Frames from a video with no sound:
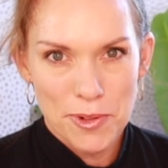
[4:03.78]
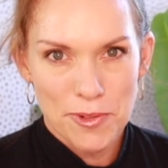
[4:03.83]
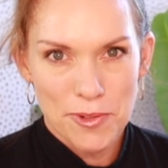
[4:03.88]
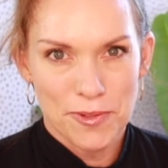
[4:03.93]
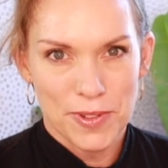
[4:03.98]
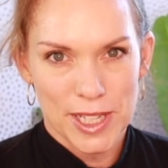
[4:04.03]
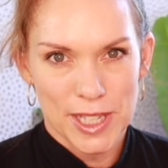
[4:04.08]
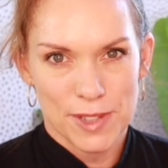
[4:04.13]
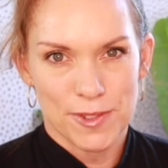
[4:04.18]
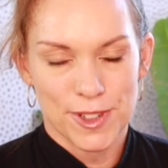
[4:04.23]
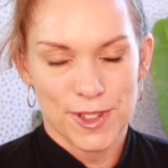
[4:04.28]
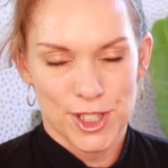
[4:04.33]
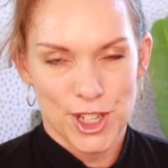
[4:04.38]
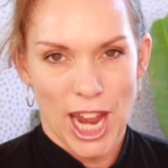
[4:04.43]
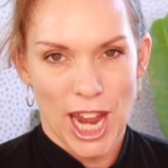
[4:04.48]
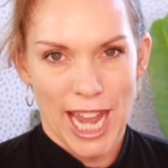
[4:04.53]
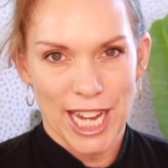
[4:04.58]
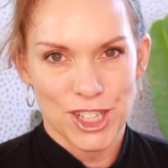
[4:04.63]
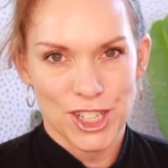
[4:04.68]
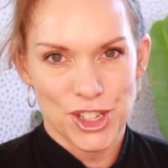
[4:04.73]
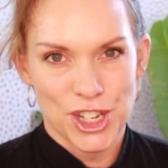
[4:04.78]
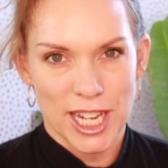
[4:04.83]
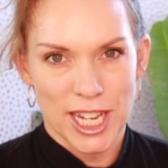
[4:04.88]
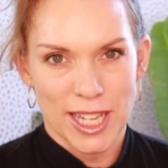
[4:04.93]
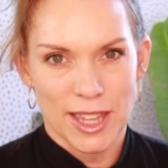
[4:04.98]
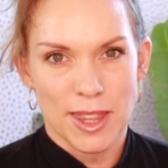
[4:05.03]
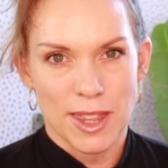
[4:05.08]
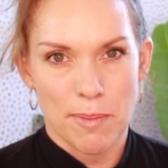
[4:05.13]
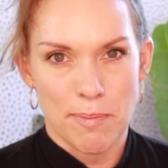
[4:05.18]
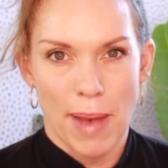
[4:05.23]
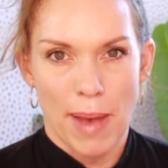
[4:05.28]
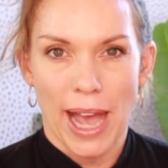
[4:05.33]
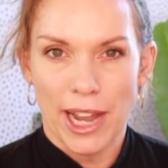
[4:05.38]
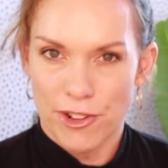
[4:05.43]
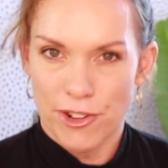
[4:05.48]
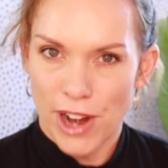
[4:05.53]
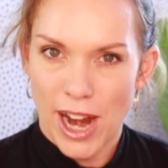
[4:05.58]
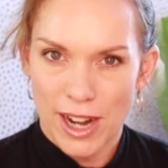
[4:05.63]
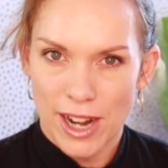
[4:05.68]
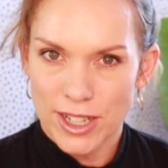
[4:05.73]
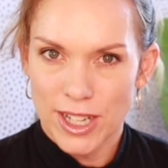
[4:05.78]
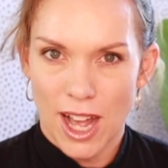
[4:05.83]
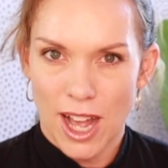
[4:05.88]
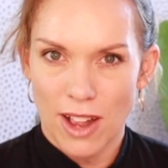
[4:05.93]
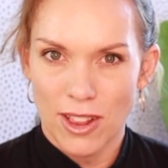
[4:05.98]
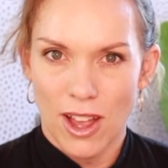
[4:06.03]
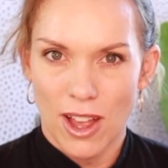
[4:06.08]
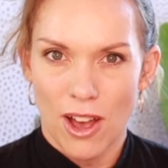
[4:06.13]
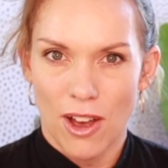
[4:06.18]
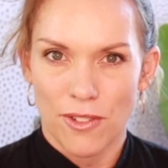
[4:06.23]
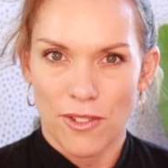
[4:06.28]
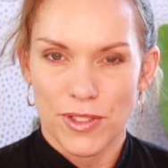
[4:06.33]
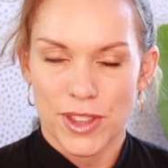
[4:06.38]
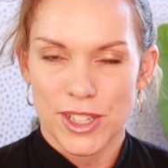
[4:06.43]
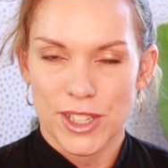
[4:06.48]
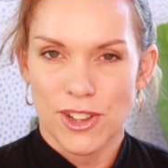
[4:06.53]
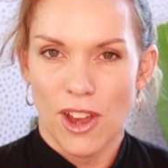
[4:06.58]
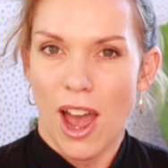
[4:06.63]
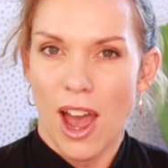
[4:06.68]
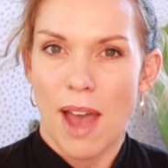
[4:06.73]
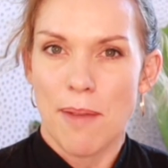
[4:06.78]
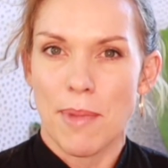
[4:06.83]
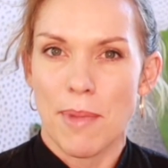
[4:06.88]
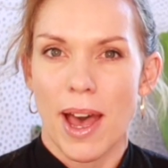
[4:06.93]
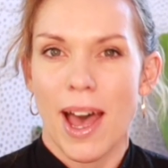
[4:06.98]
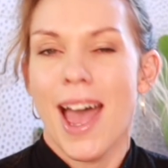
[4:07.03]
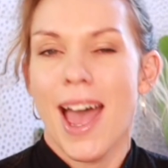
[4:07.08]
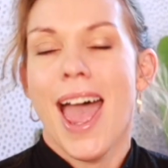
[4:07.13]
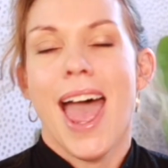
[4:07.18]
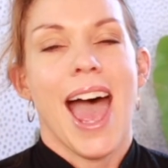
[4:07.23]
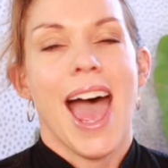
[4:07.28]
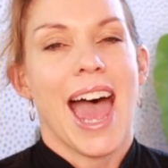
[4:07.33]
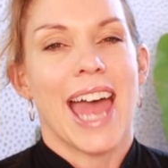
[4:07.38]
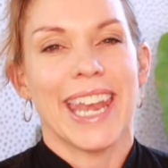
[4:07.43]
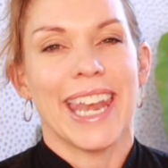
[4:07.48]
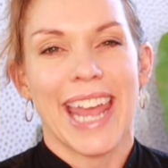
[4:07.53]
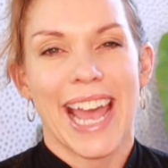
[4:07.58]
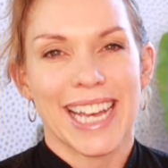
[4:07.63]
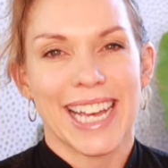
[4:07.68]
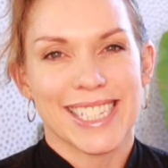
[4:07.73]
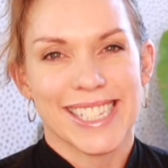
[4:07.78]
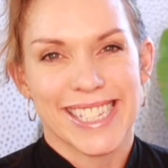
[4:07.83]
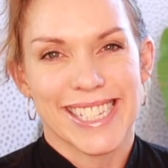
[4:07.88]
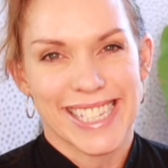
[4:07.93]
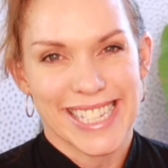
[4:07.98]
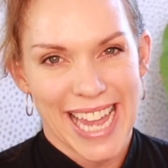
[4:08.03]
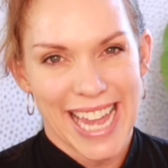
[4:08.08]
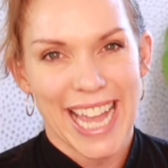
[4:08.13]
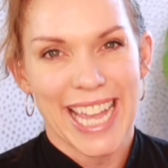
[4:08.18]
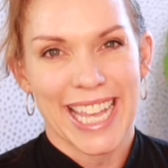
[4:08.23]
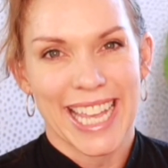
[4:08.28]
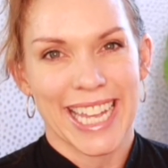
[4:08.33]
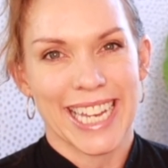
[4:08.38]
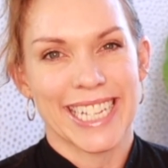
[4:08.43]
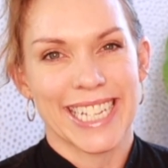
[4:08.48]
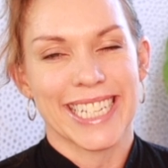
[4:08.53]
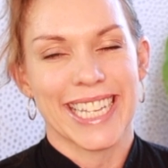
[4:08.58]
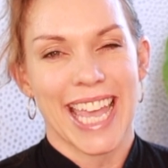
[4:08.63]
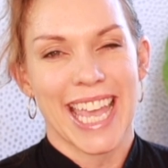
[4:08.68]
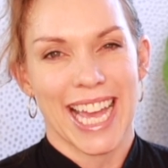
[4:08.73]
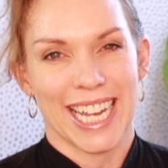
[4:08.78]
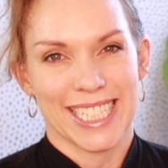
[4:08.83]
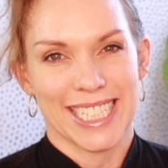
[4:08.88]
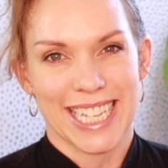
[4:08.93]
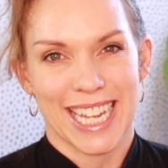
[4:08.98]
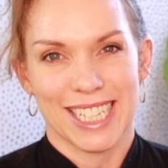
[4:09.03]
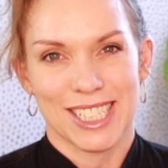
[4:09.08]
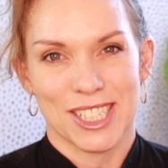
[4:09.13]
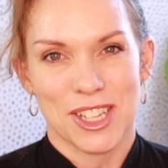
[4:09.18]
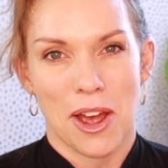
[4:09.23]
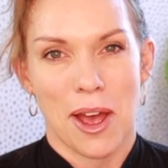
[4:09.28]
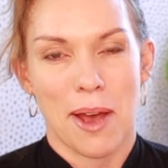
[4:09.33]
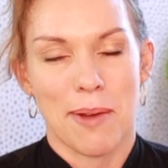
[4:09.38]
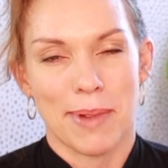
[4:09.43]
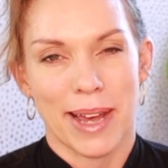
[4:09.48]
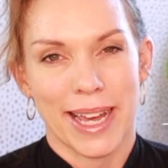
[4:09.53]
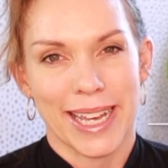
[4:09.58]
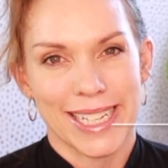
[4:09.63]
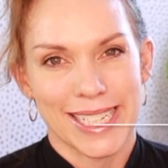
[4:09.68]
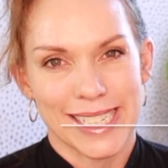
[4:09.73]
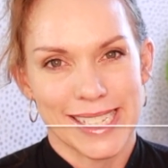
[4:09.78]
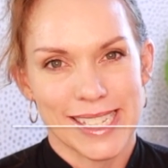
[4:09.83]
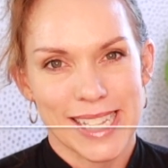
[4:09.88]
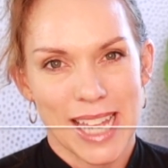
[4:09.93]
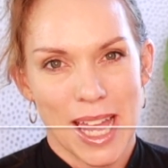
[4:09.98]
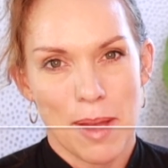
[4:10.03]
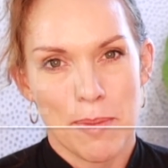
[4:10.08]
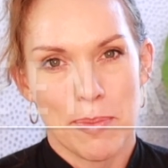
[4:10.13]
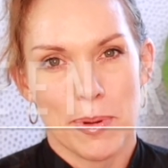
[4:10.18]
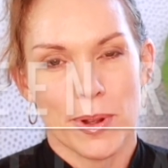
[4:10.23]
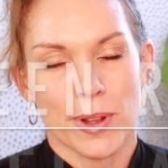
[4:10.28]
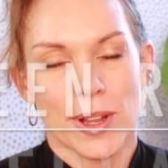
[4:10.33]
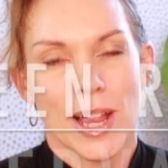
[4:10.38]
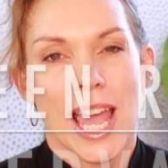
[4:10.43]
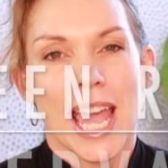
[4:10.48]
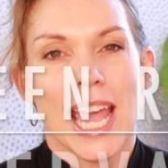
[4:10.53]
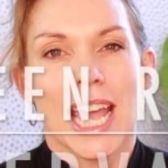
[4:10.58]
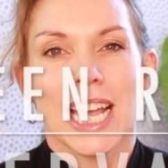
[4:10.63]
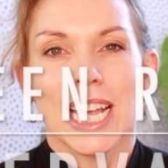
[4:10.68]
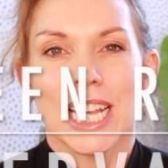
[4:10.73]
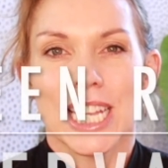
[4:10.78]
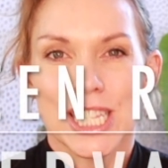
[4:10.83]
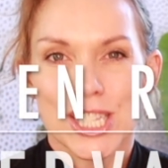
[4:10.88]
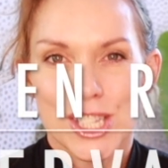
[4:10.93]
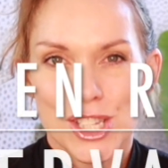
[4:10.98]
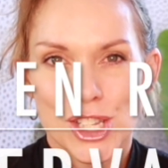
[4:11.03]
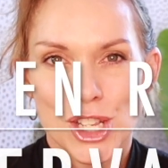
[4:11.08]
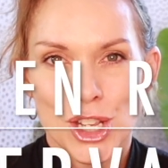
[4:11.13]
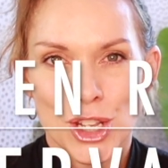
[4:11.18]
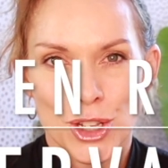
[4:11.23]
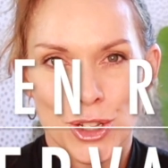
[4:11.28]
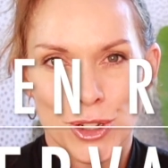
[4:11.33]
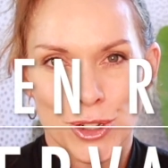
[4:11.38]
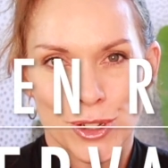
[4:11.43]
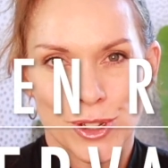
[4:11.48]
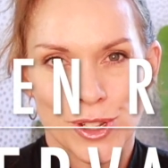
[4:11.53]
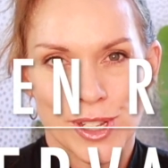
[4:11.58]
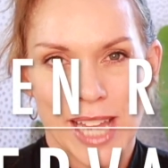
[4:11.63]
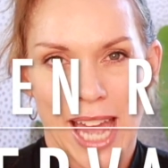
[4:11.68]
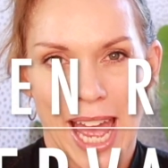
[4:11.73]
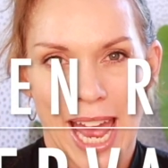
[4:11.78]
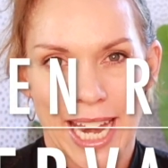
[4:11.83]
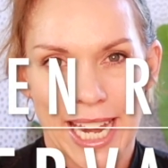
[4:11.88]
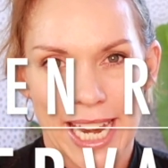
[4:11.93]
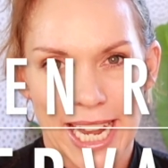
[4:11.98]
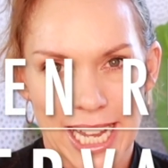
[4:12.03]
fix for changing the background color of the timer and our second countdown timer example is to use an